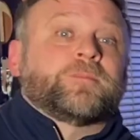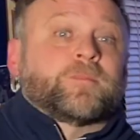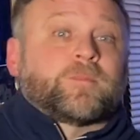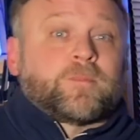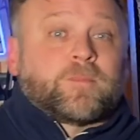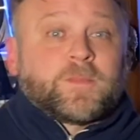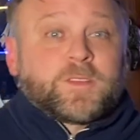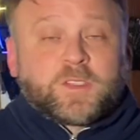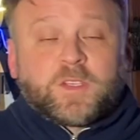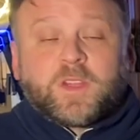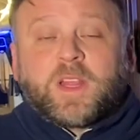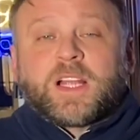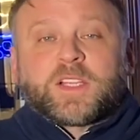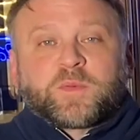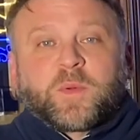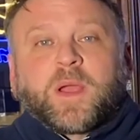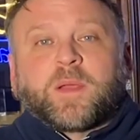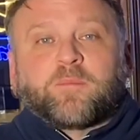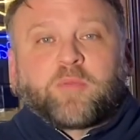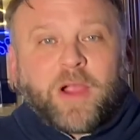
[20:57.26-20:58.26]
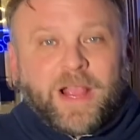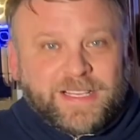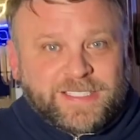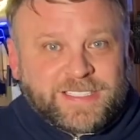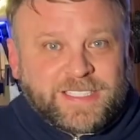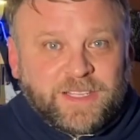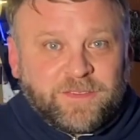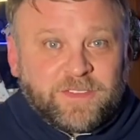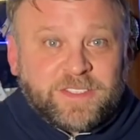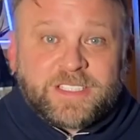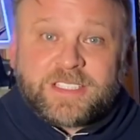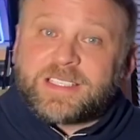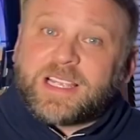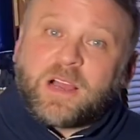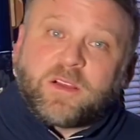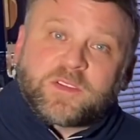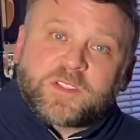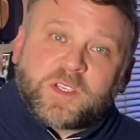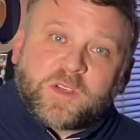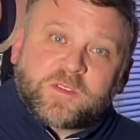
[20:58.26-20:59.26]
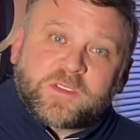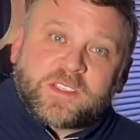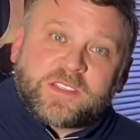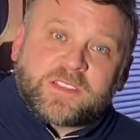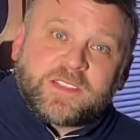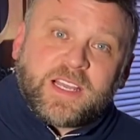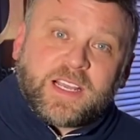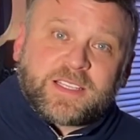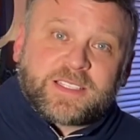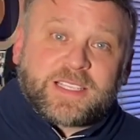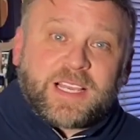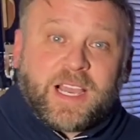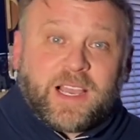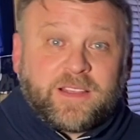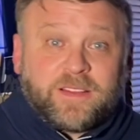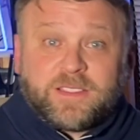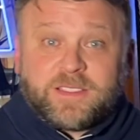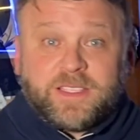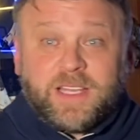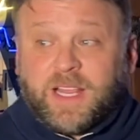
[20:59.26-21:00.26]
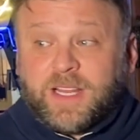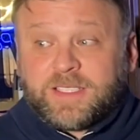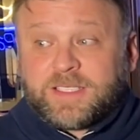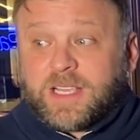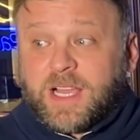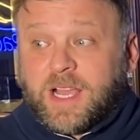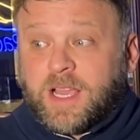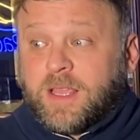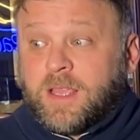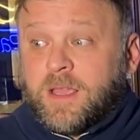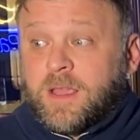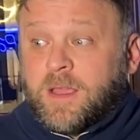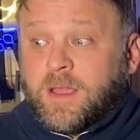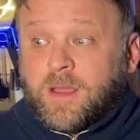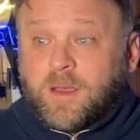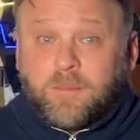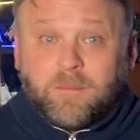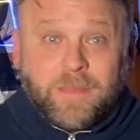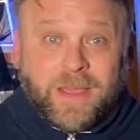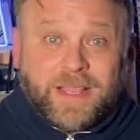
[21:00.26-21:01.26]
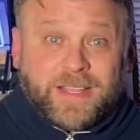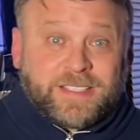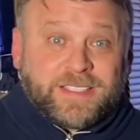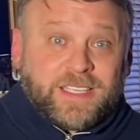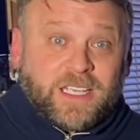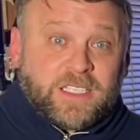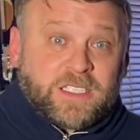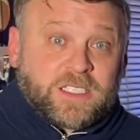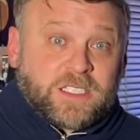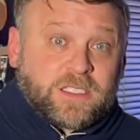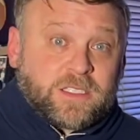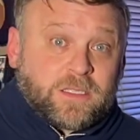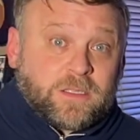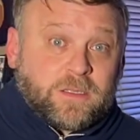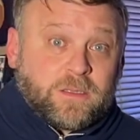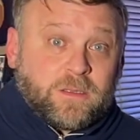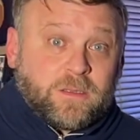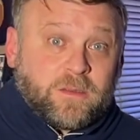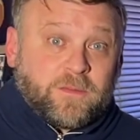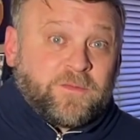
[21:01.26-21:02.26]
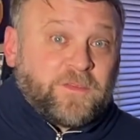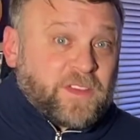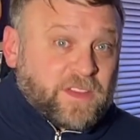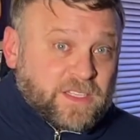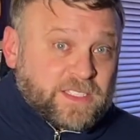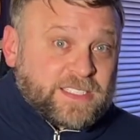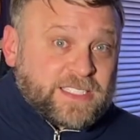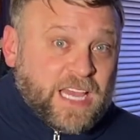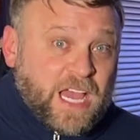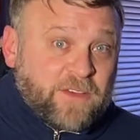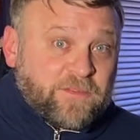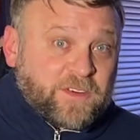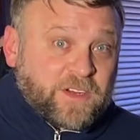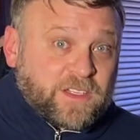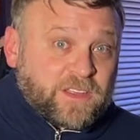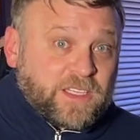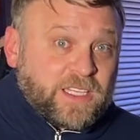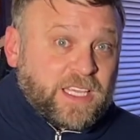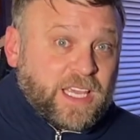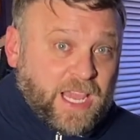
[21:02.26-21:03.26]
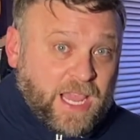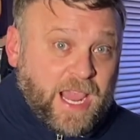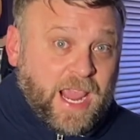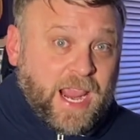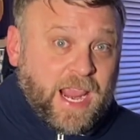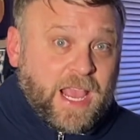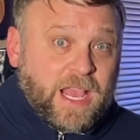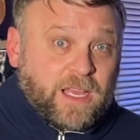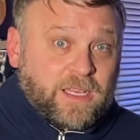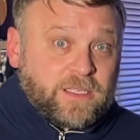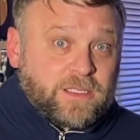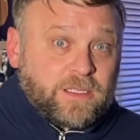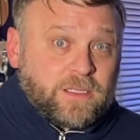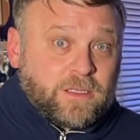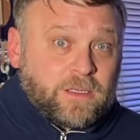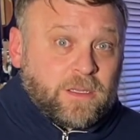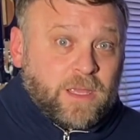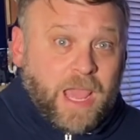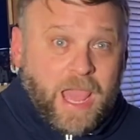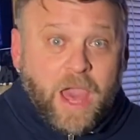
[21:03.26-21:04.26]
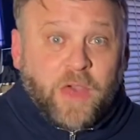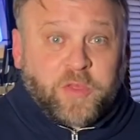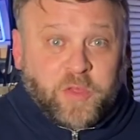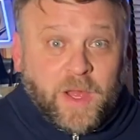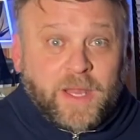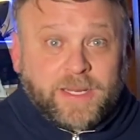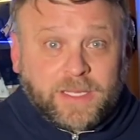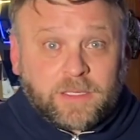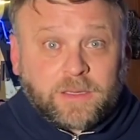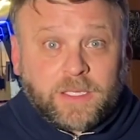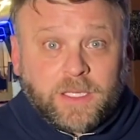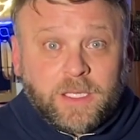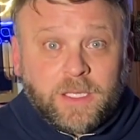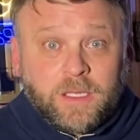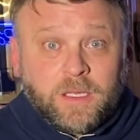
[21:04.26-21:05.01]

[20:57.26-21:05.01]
So that's why Brad Stevens is out, and so is this next guy, and this next guy makes sense philosophically and athletically.